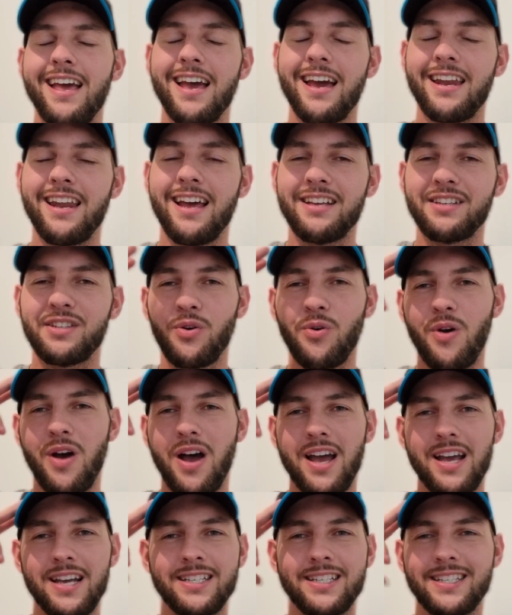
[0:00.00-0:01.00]
and as
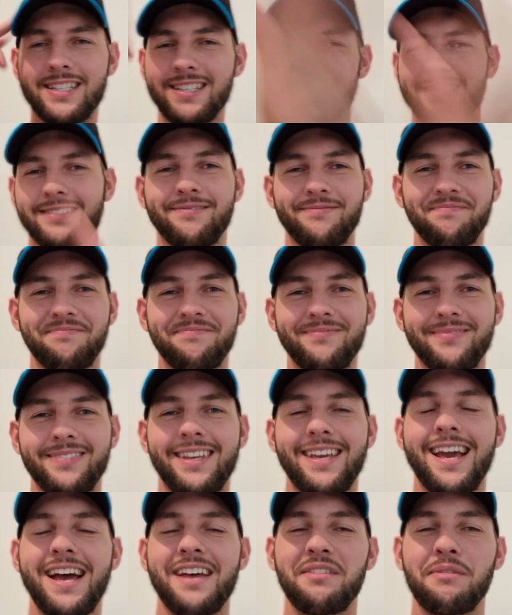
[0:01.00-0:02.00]
always,
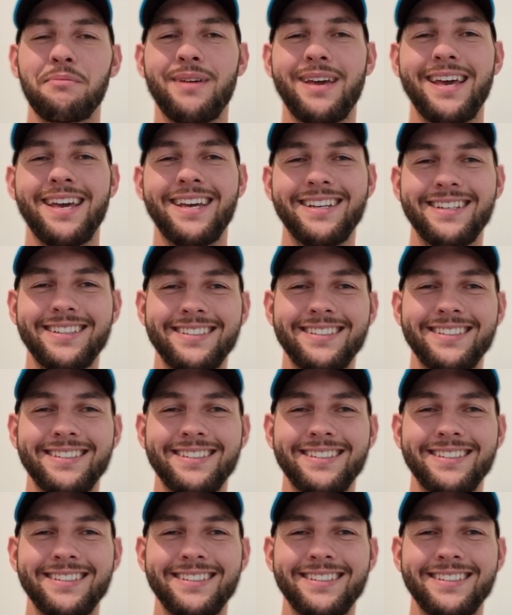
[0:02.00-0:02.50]
calm the pair.